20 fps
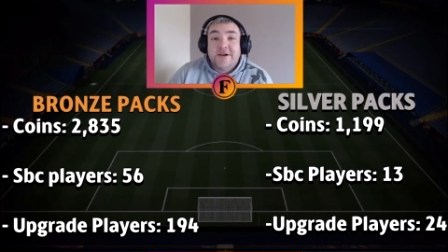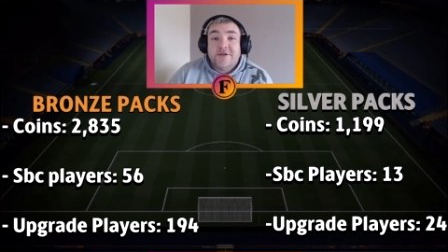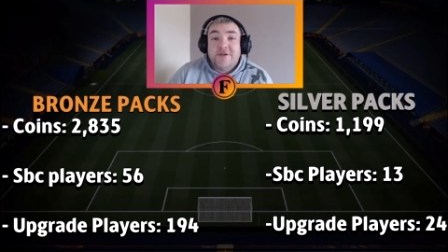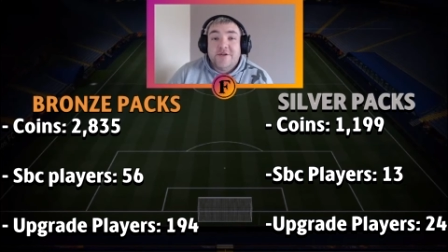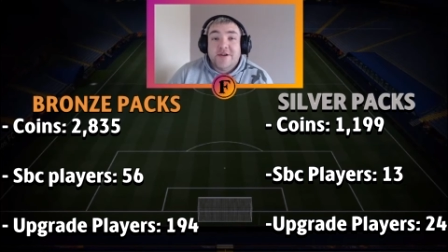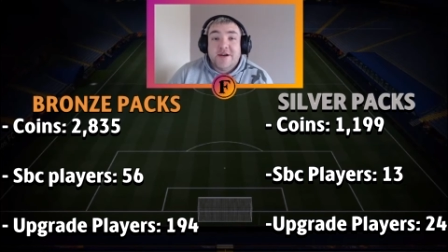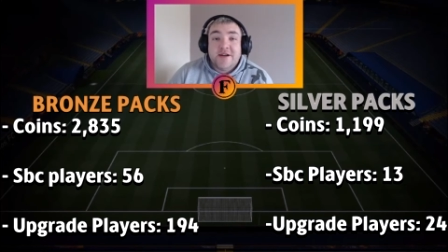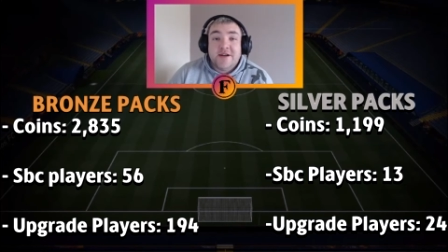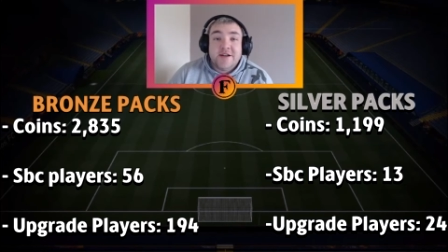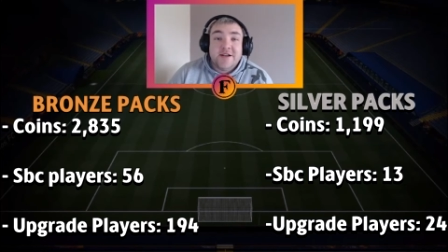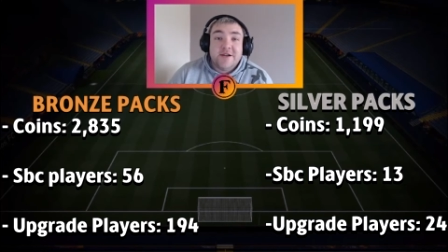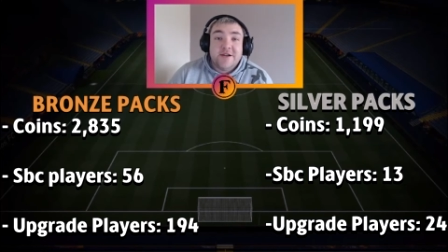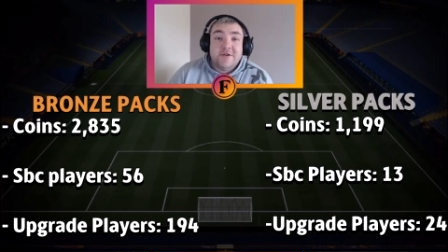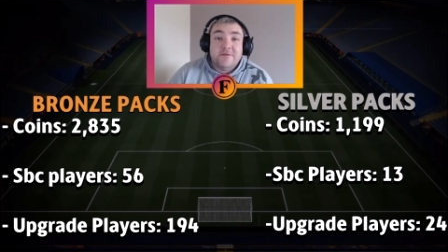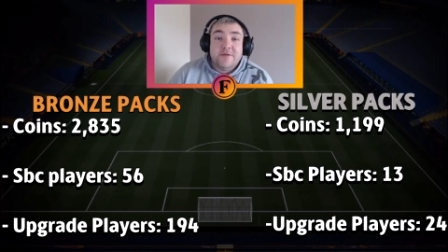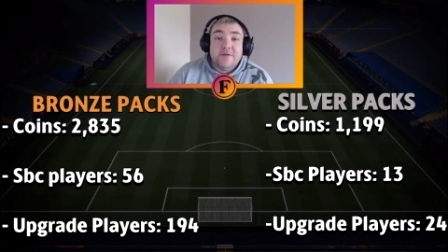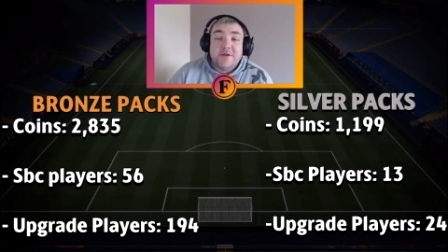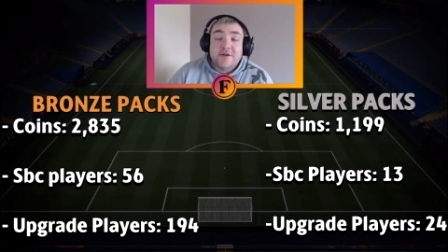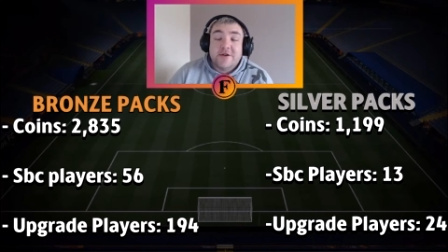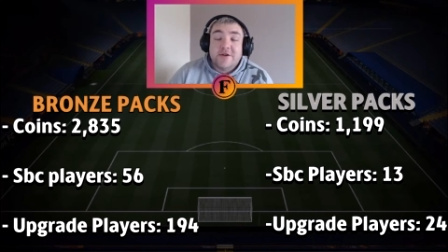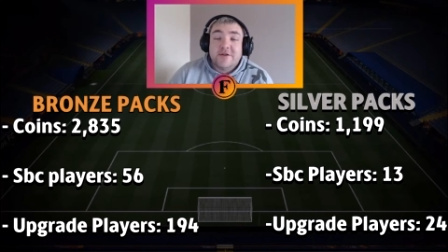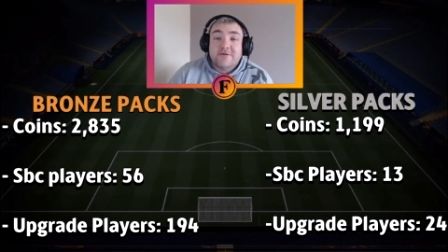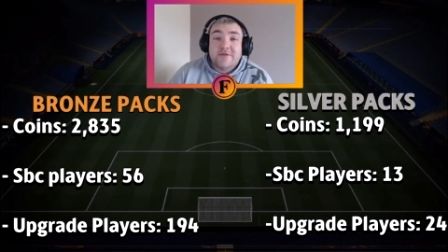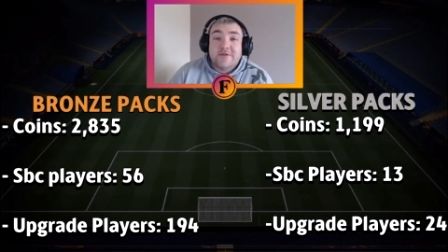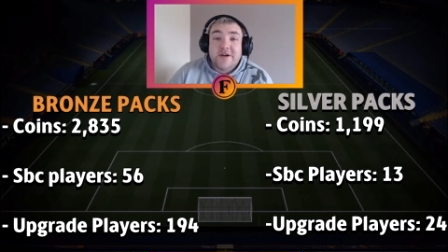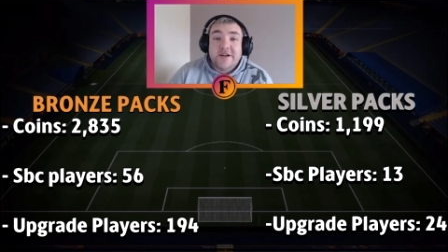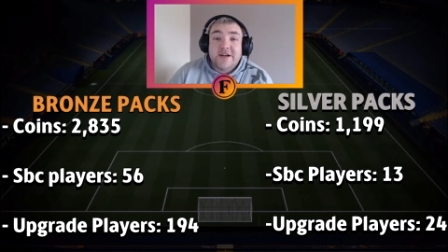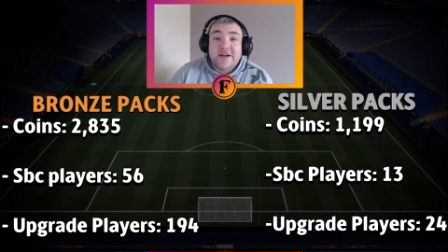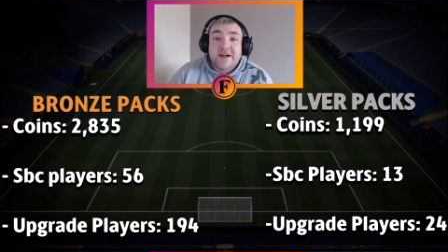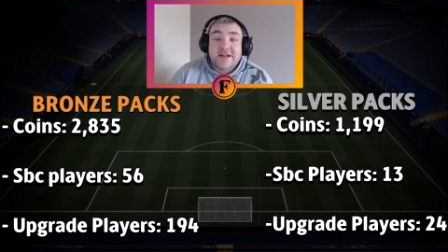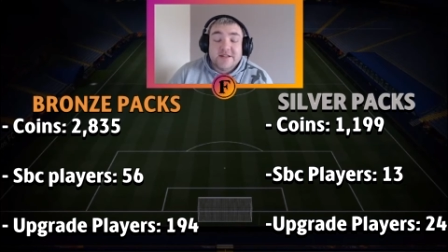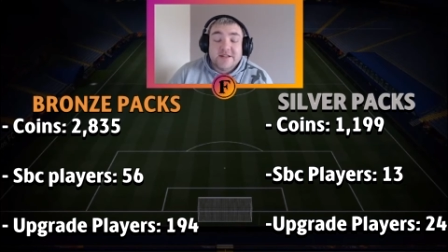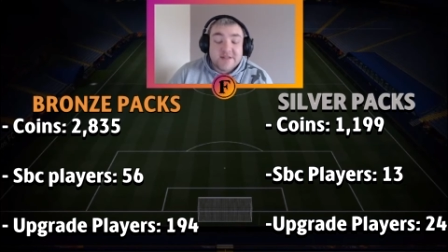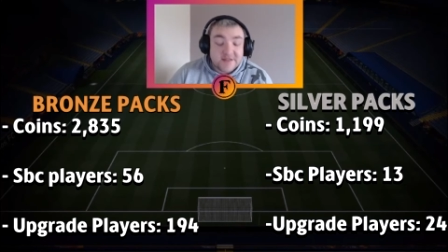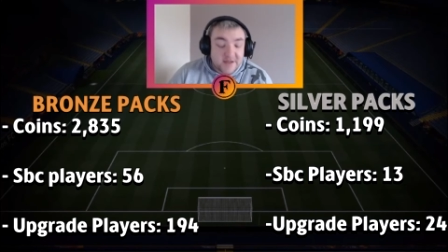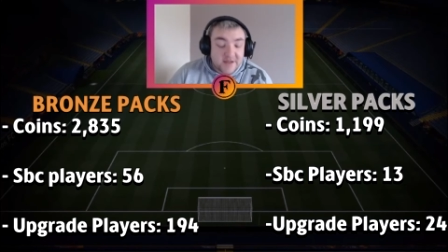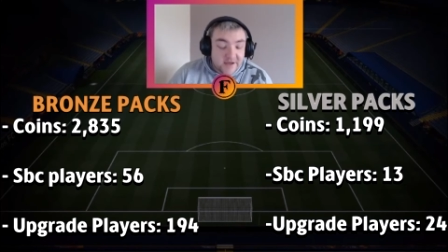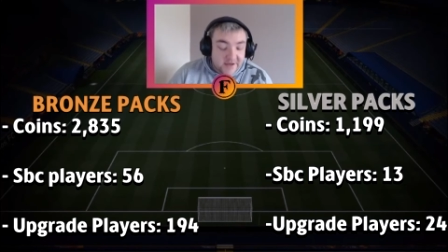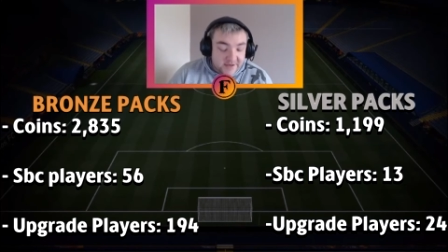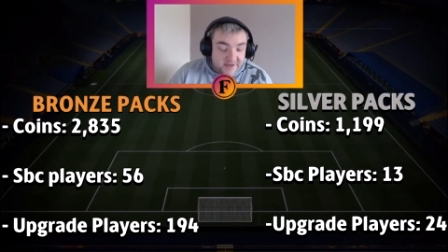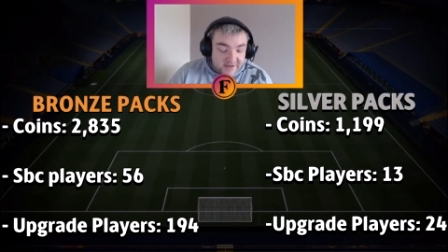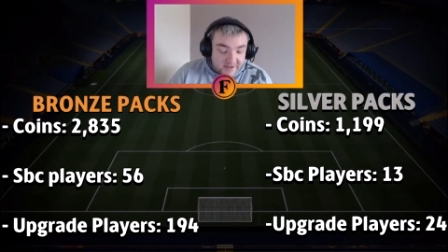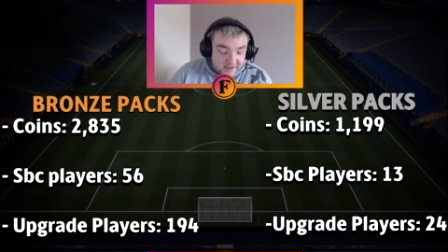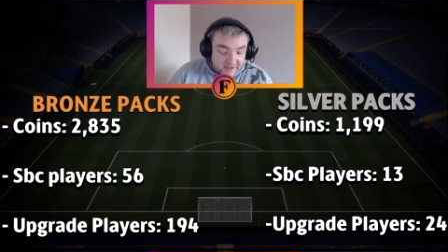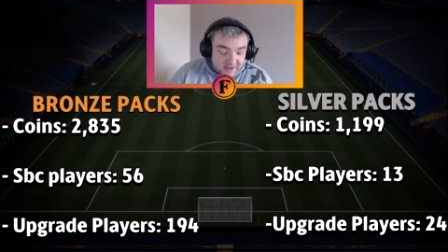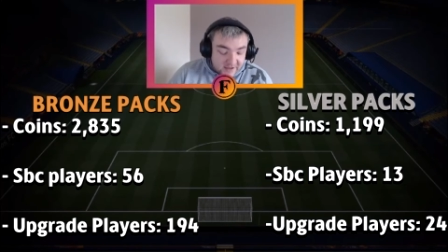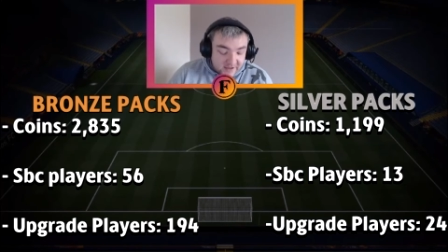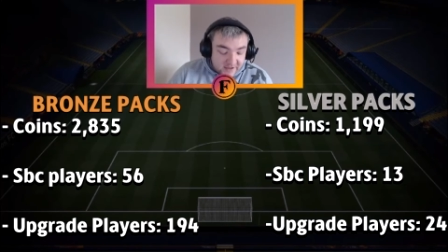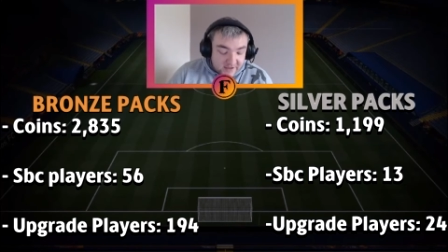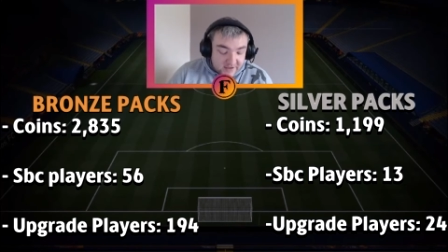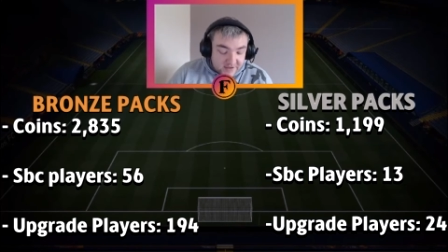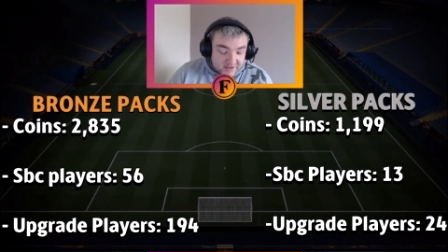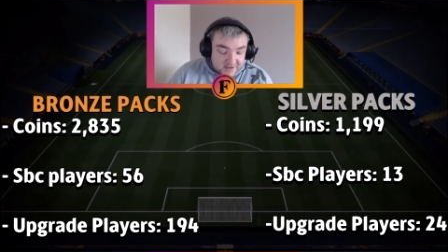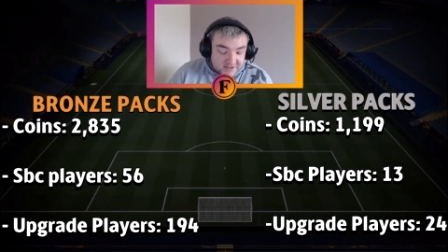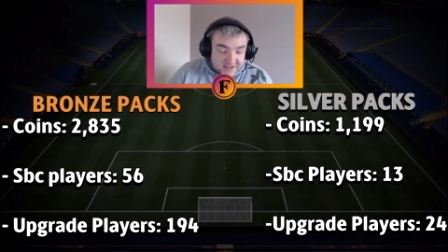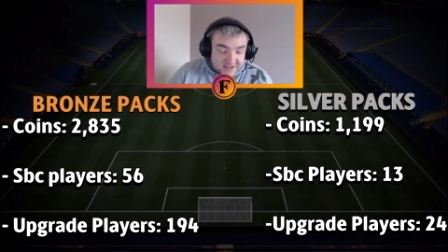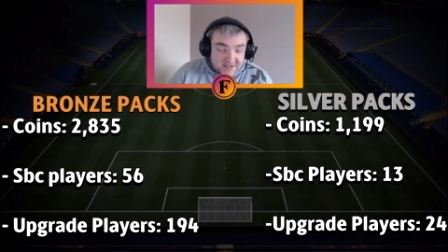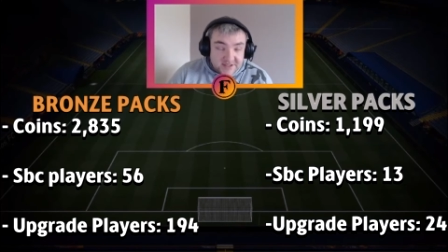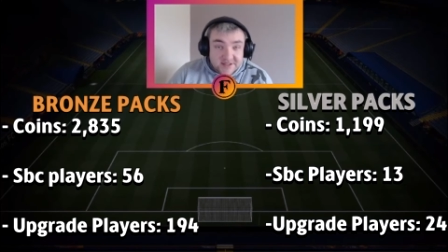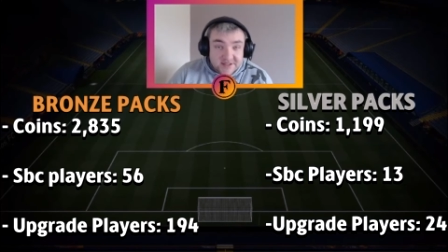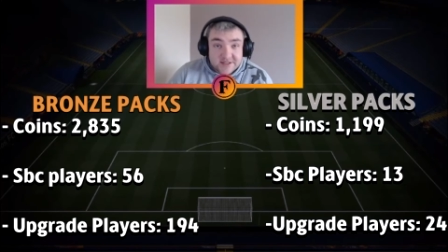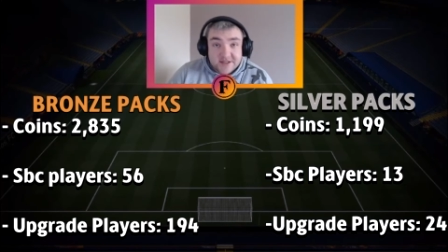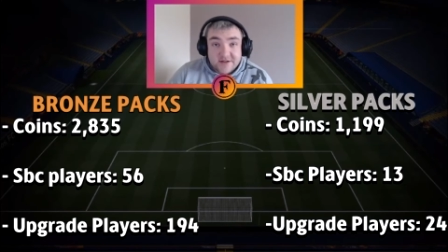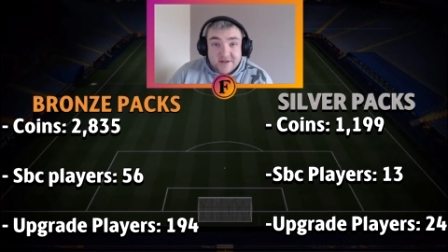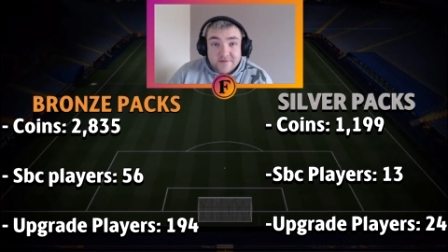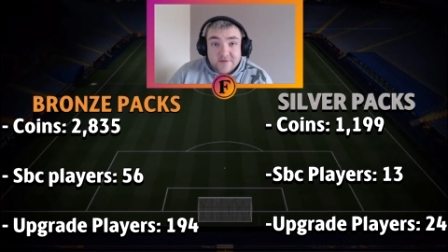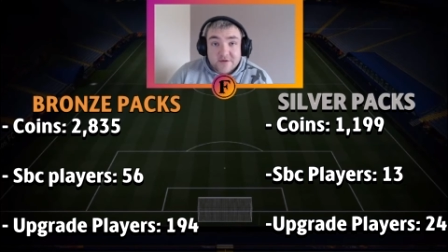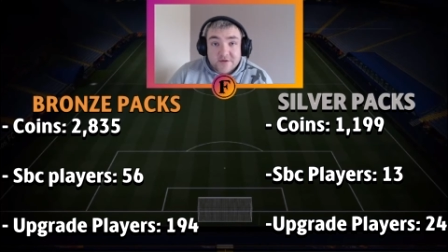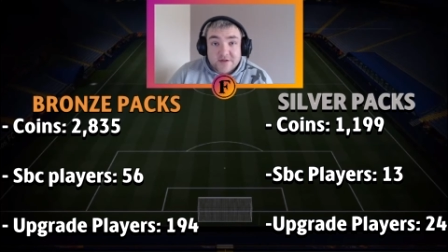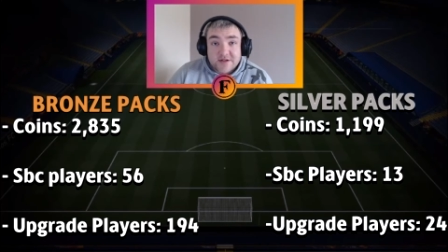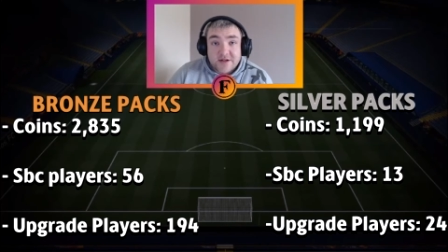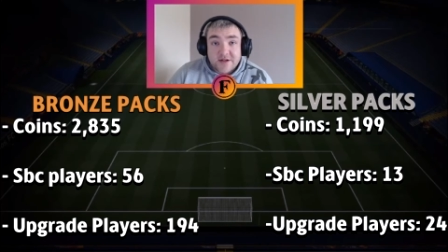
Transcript: that. Now, if you look on the right hand side, you'll see the silvers.